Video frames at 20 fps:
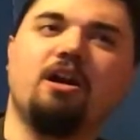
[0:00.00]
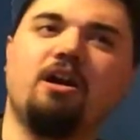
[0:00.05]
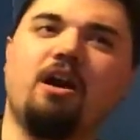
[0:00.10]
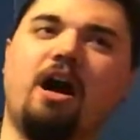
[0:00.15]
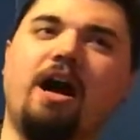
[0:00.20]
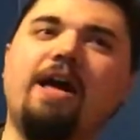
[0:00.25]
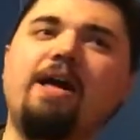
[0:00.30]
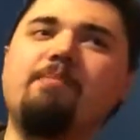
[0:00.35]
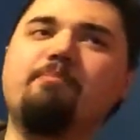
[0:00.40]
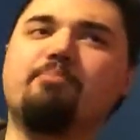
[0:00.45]

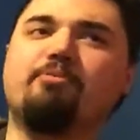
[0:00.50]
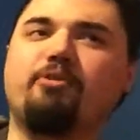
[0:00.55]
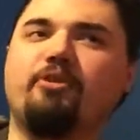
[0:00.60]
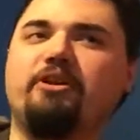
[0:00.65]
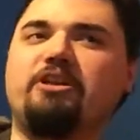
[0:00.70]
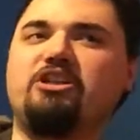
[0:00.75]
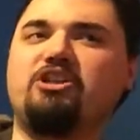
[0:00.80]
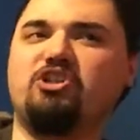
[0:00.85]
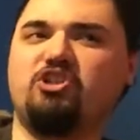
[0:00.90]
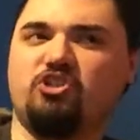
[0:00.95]
I am
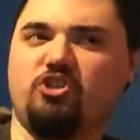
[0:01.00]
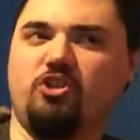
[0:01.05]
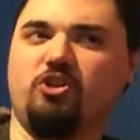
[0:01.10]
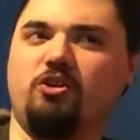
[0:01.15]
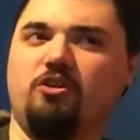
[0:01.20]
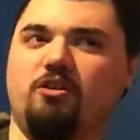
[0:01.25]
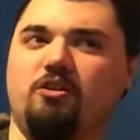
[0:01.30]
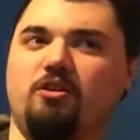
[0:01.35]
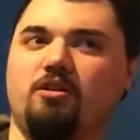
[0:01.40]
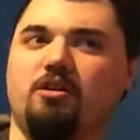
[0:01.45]
pretty
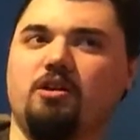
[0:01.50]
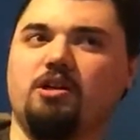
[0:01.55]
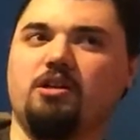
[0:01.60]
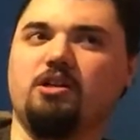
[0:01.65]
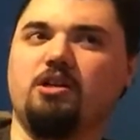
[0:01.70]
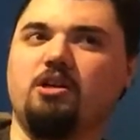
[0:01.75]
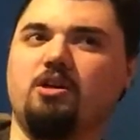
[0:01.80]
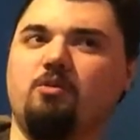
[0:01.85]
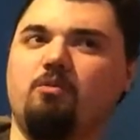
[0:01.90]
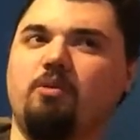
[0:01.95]
sure
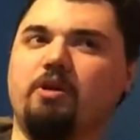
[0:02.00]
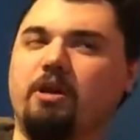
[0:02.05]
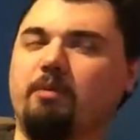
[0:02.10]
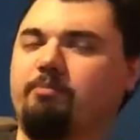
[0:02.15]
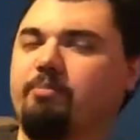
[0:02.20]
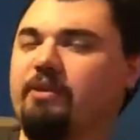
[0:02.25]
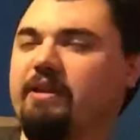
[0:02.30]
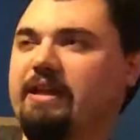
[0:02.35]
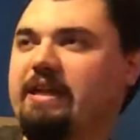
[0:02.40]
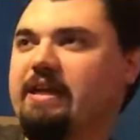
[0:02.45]
when a
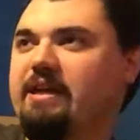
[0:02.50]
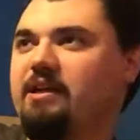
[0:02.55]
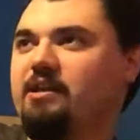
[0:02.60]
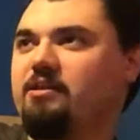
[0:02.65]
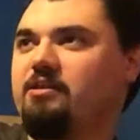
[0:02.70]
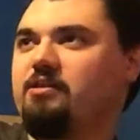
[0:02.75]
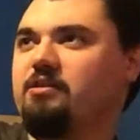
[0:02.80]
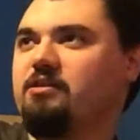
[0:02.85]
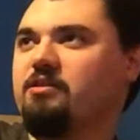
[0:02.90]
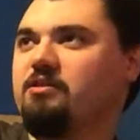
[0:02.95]

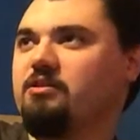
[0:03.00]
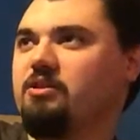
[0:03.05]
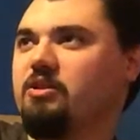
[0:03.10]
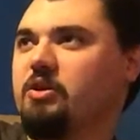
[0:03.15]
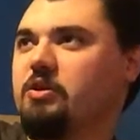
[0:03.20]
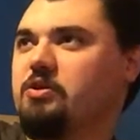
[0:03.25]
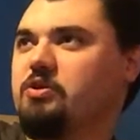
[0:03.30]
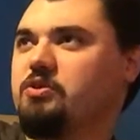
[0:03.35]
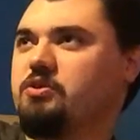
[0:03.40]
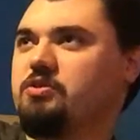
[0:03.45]
plane
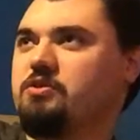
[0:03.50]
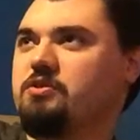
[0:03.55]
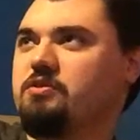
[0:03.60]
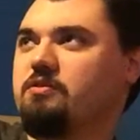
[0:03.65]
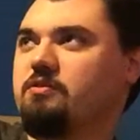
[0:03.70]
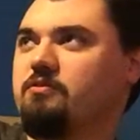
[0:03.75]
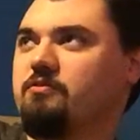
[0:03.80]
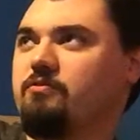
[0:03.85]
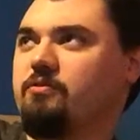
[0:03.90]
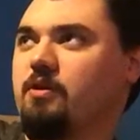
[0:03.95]

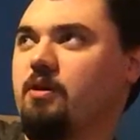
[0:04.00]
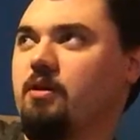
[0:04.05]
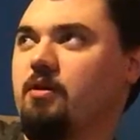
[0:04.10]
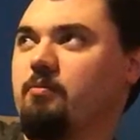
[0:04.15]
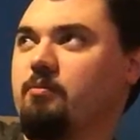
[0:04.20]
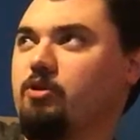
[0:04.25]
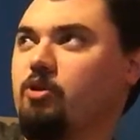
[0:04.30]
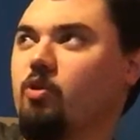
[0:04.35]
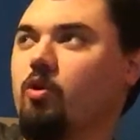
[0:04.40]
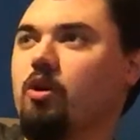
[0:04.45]
goes
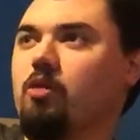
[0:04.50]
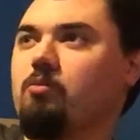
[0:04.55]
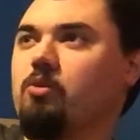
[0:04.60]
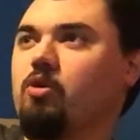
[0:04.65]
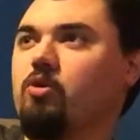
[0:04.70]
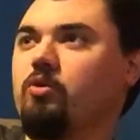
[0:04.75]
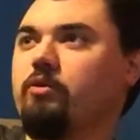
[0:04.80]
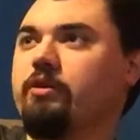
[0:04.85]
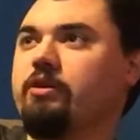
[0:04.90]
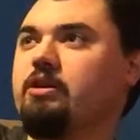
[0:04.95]
from
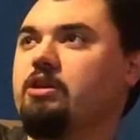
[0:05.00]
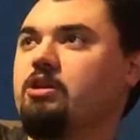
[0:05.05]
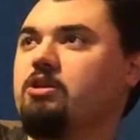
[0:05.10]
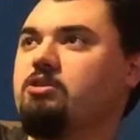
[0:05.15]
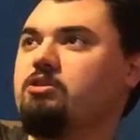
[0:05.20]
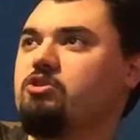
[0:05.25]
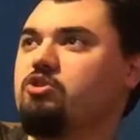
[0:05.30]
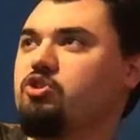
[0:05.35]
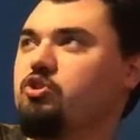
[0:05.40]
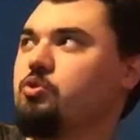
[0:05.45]
normal
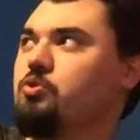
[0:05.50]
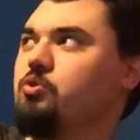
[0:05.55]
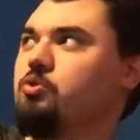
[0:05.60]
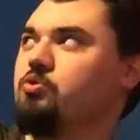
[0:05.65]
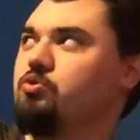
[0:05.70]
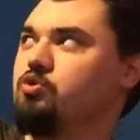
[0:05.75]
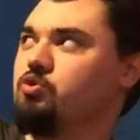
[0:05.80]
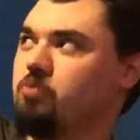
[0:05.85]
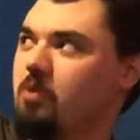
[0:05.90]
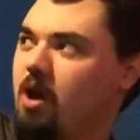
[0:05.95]

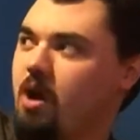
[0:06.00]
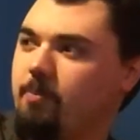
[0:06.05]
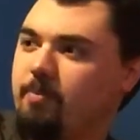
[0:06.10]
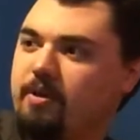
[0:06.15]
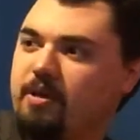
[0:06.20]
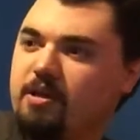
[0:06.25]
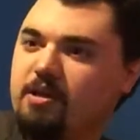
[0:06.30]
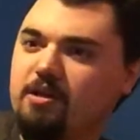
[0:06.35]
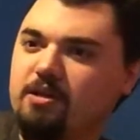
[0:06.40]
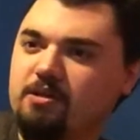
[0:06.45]
to
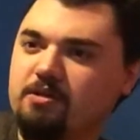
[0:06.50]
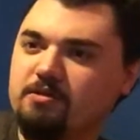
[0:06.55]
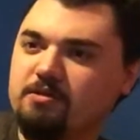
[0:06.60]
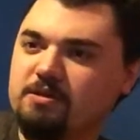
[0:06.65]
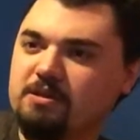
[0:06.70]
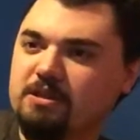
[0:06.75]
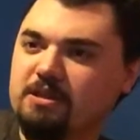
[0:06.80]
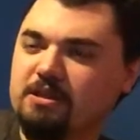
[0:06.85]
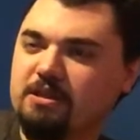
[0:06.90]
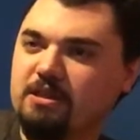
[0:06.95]
dropping,
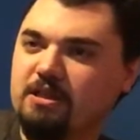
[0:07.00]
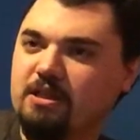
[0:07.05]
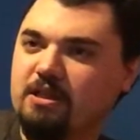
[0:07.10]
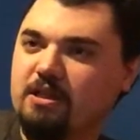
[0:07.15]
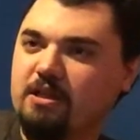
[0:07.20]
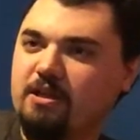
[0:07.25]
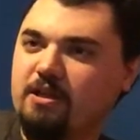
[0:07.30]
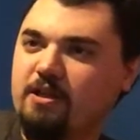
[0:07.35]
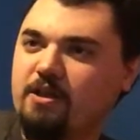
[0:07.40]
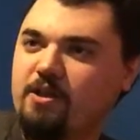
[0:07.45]

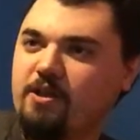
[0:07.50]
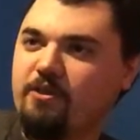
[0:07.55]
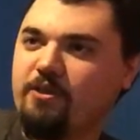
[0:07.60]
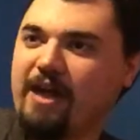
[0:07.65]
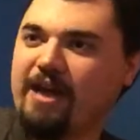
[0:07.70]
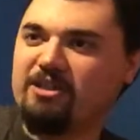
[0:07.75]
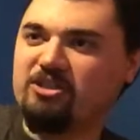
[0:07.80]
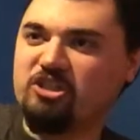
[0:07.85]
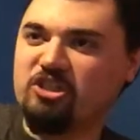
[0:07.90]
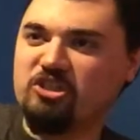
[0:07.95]

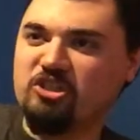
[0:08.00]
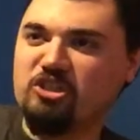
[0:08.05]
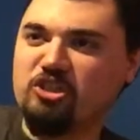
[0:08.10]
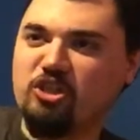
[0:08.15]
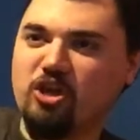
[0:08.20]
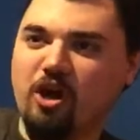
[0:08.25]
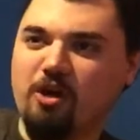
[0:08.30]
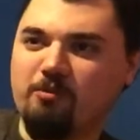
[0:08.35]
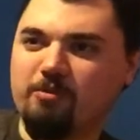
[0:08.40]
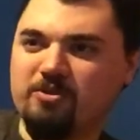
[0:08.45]
that does
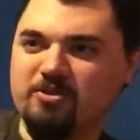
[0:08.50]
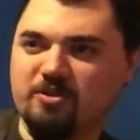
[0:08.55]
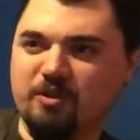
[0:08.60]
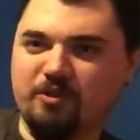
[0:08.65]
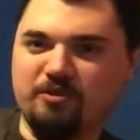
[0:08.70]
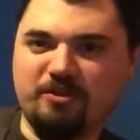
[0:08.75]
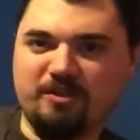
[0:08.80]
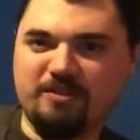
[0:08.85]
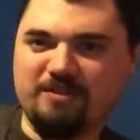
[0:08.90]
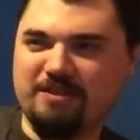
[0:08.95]
not
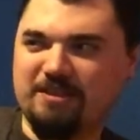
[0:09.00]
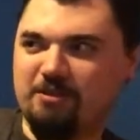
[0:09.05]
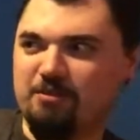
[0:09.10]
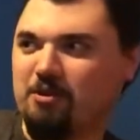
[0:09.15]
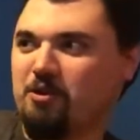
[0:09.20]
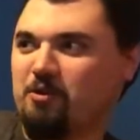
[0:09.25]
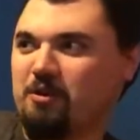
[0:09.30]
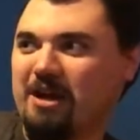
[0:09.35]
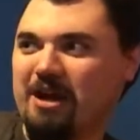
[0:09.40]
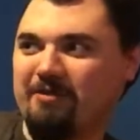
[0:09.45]
result in
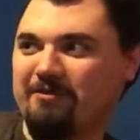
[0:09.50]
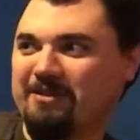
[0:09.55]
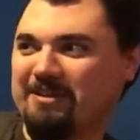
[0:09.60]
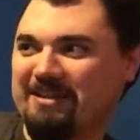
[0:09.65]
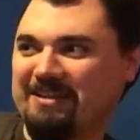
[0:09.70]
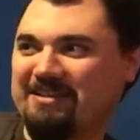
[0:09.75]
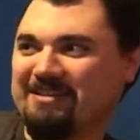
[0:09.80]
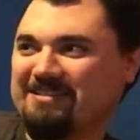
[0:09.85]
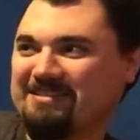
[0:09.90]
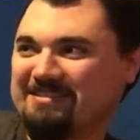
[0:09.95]
zero
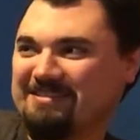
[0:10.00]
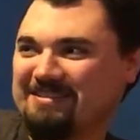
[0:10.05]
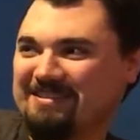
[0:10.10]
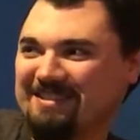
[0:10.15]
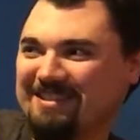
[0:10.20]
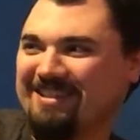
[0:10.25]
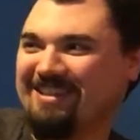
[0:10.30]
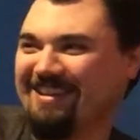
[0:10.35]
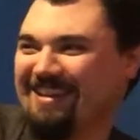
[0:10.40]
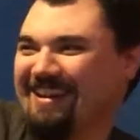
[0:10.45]
gravity.
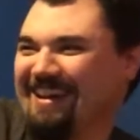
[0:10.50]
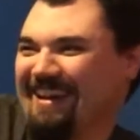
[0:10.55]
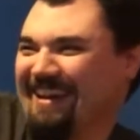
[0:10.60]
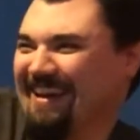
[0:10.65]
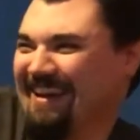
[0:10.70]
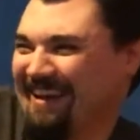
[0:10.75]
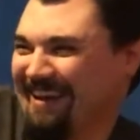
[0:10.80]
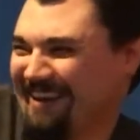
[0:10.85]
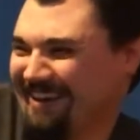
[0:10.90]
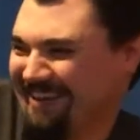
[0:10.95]

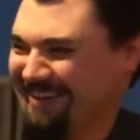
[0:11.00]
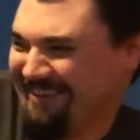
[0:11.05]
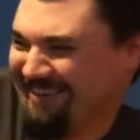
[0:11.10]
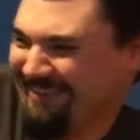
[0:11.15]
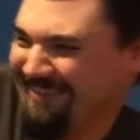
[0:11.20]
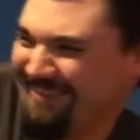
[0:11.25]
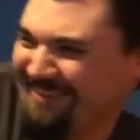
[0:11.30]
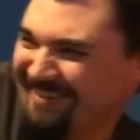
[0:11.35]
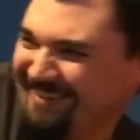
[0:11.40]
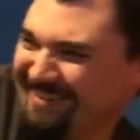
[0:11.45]

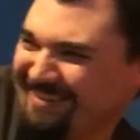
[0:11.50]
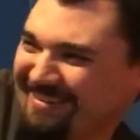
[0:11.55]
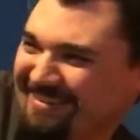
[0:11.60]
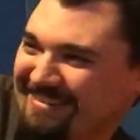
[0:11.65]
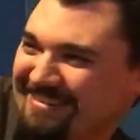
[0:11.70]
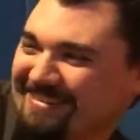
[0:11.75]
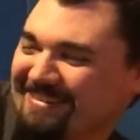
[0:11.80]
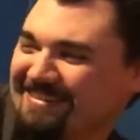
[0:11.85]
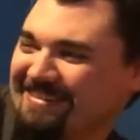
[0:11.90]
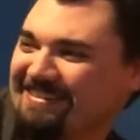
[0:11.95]
it becomes
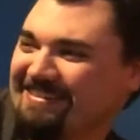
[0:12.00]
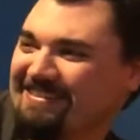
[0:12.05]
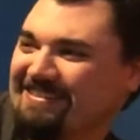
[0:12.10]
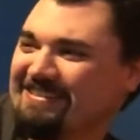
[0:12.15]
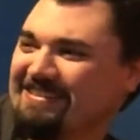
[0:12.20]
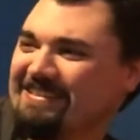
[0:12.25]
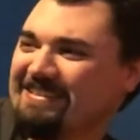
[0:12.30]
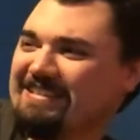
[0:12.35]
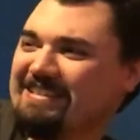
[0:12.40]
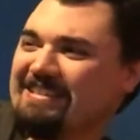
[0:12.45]

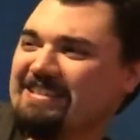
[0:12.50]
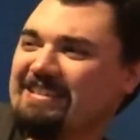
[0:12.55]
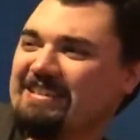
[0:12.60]
inception.